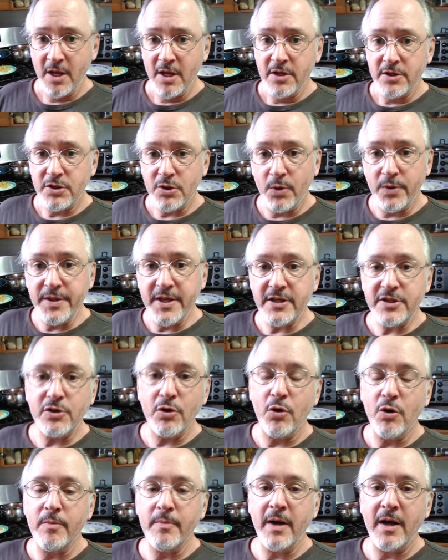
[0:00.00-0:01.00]
So in this
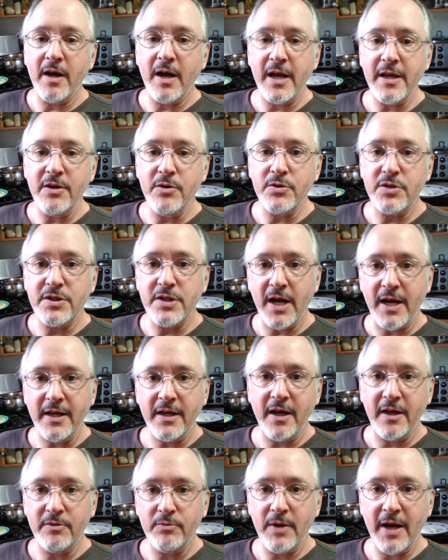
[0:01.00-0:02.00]
korma, I use
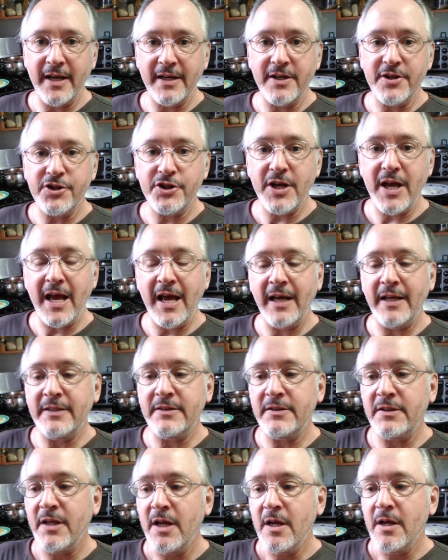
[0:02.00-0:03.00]
daikon radish
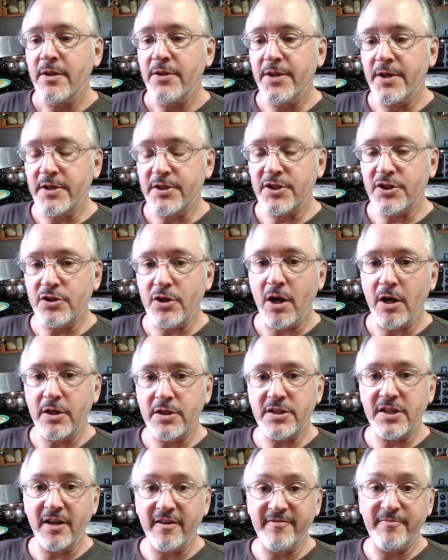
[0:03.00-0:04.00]
and the
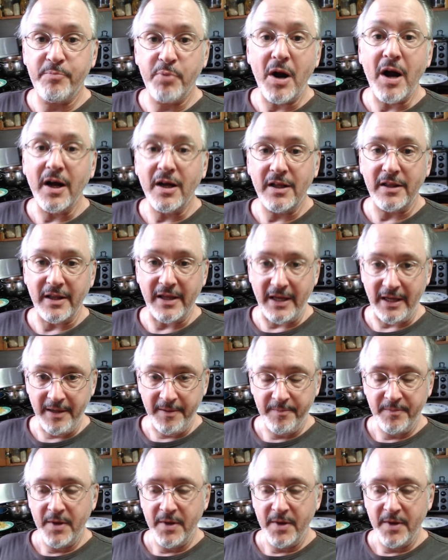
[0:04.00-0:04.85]
stalks of broccoli,